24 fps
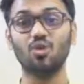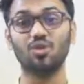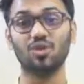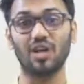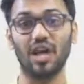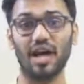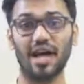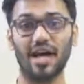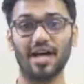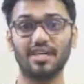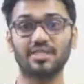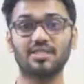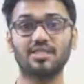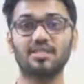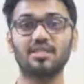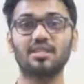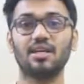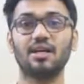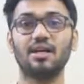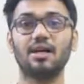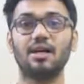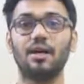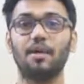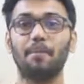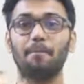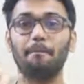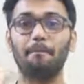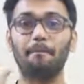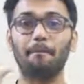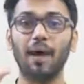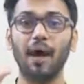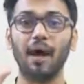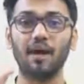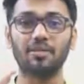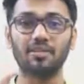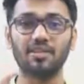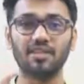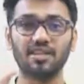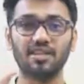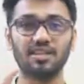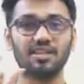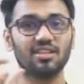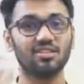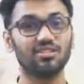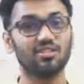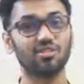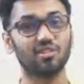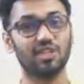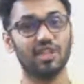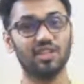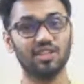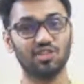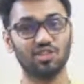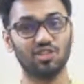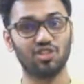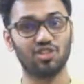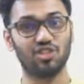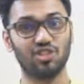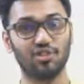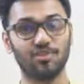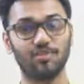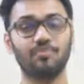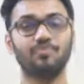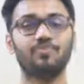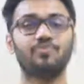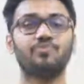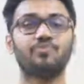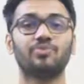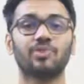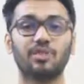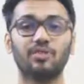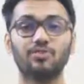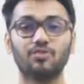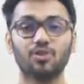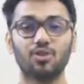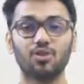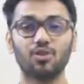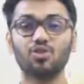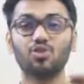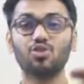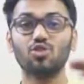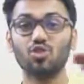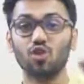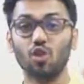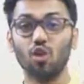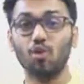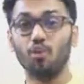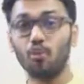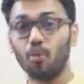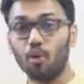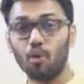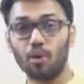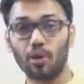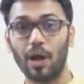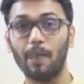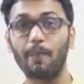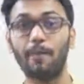Mariana Trench. If you want to know more about Mariana